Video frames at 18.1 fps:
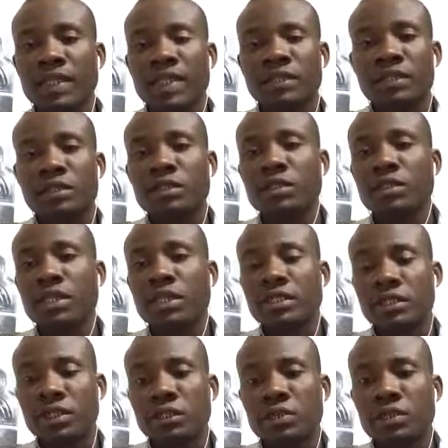digital
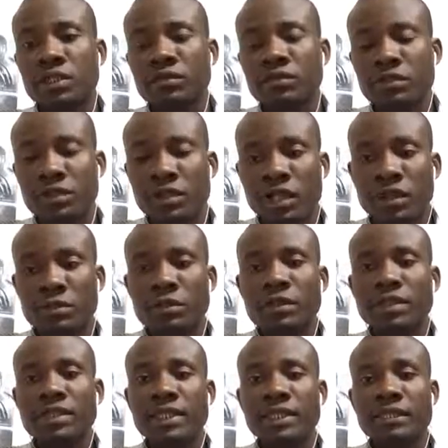screen for now,
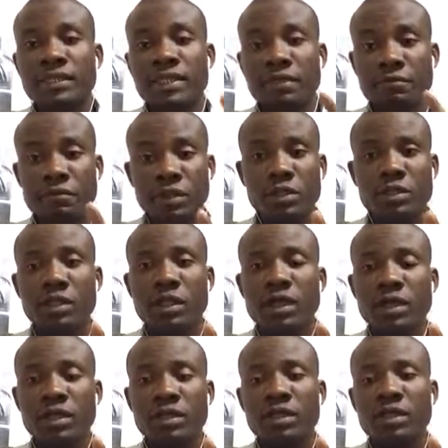but in another video
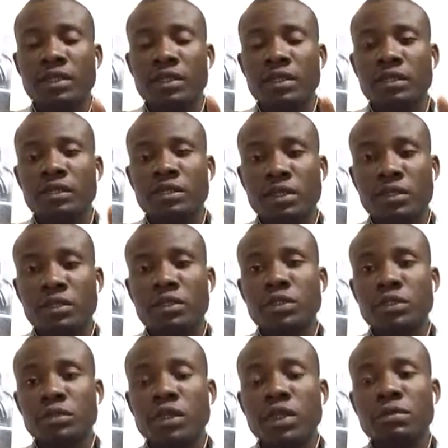I just
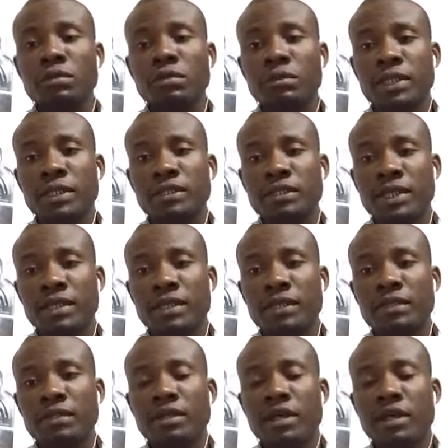subscribe to my
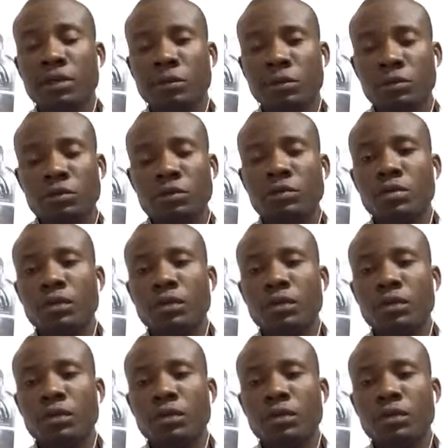channel, I'll